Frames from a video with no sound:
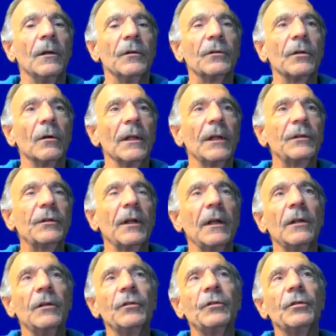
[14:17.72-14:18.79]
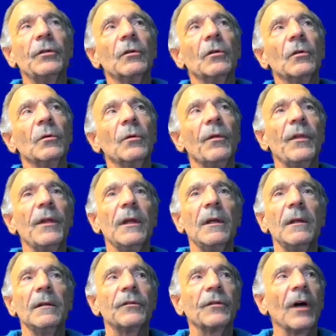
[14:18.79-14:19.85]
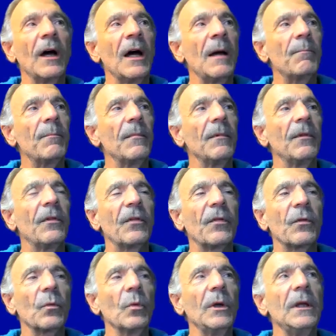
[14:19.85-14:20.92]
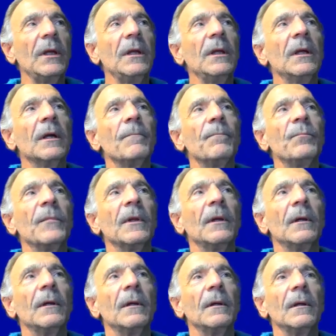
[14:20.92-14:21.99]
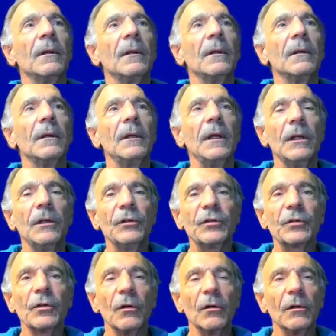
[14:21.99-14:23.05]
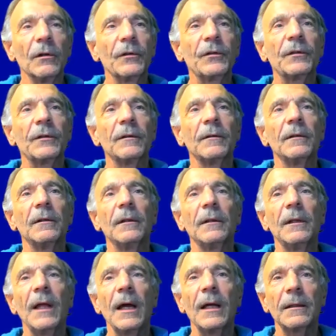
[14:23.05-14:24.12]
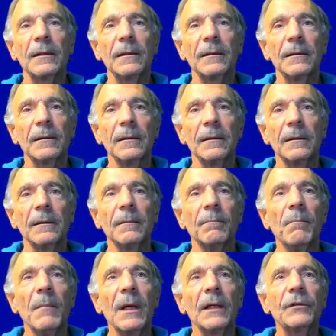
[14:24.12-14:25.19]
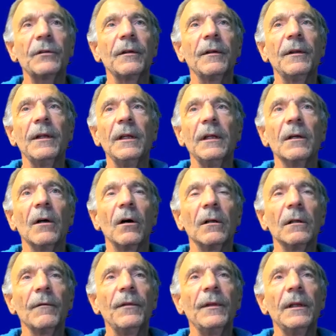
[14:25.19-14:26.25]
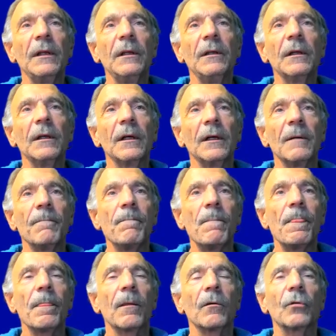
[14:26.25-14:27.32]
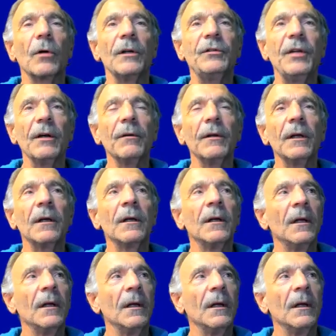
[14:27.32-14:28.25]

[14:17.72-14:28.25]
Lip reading: So let's get into the top 3 insoles that met all of the criteria.